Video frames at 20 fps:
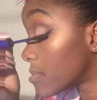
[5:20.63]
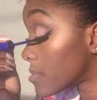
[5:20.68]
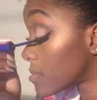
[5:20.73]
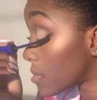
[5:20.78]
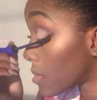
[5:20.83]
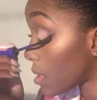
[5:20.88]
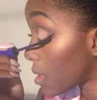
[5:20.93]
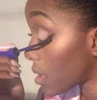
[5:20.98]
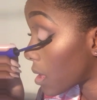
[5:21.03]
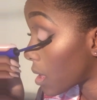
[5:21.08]
I've
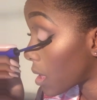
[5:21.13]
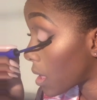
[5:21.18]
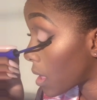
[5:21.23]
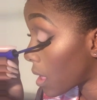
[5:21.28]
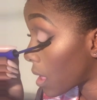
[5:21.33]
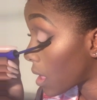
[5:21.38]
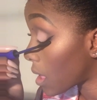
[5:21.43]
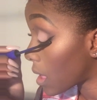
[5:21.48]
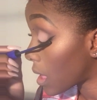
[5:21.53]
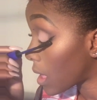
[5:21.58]
just
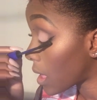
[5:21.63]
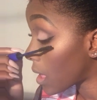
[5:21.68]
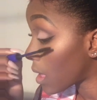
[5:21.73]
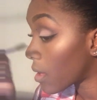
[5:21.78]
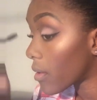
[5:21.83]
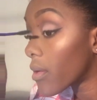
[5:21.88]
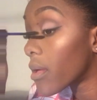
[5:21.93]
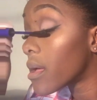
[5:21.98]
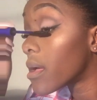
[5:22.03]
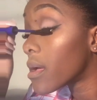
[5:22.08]
gotta let you
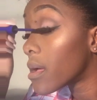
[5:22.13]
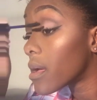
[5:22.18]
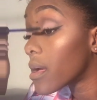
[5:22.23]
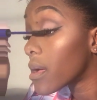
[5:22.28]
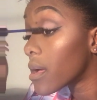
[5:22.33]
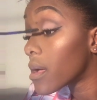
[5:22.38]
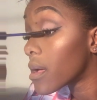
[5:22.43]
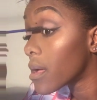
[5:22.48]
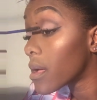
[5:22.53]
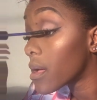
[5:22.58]
know
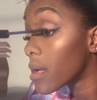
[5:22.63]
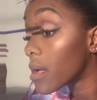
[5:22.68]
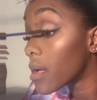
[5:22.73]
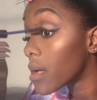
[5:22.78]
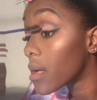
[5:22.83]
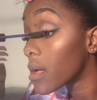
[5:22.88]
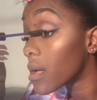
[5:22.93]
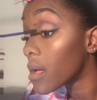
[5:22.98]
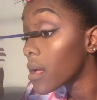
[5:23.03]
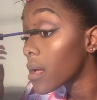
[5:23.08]
that
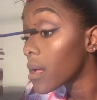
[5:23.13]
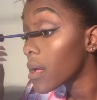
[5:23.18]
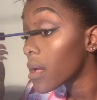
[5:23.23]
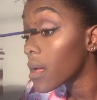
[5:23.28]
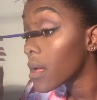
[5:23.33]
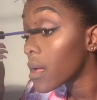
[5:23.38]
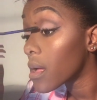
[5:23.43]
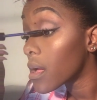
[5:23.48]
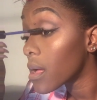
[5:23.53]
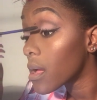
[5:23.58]

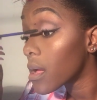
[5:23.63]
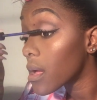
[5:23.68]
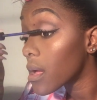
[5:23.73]
I